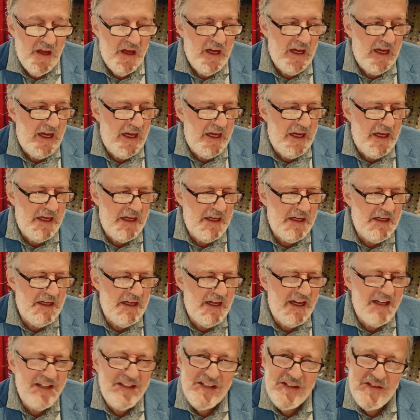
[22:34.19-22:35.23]

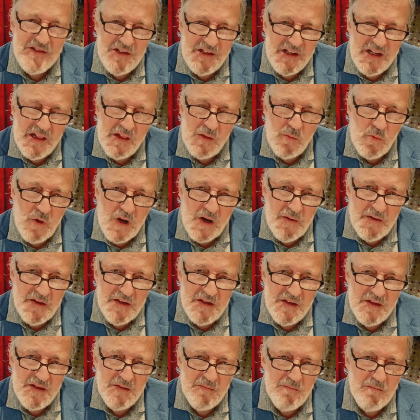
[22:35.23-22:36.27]
And he's a little worried
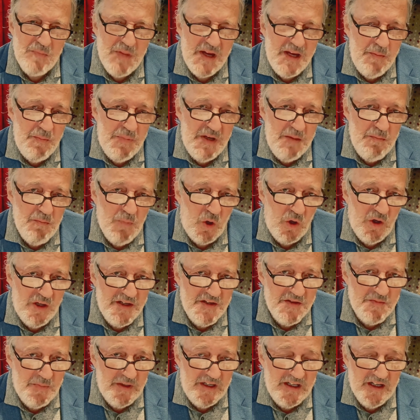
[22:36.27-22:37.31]
that maybe
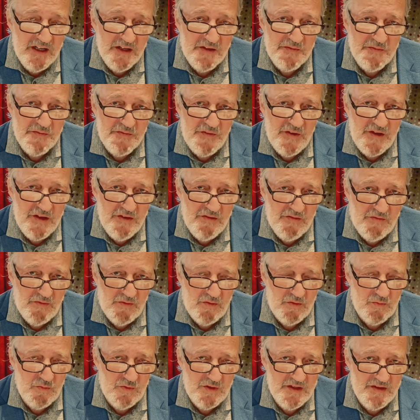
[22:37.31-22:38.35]
Molly's being
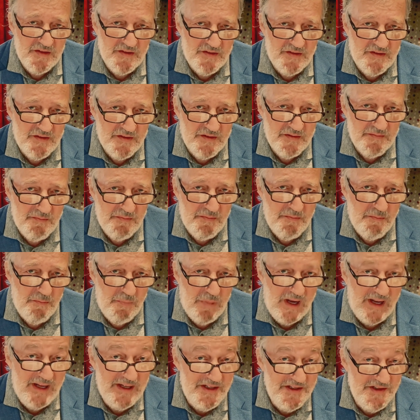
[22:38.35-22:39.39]
unfaithful with
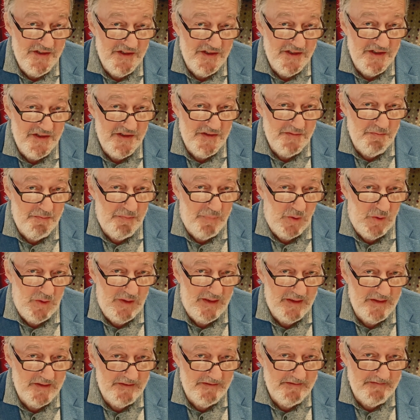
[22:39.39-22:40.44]
Blazes
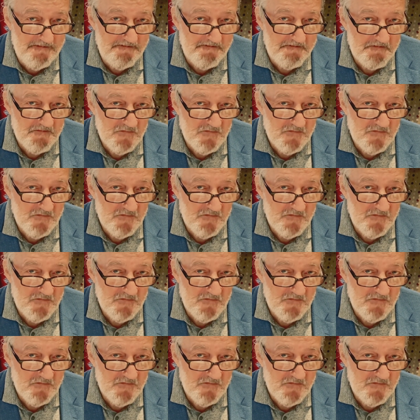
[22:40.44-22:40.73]
Boylan.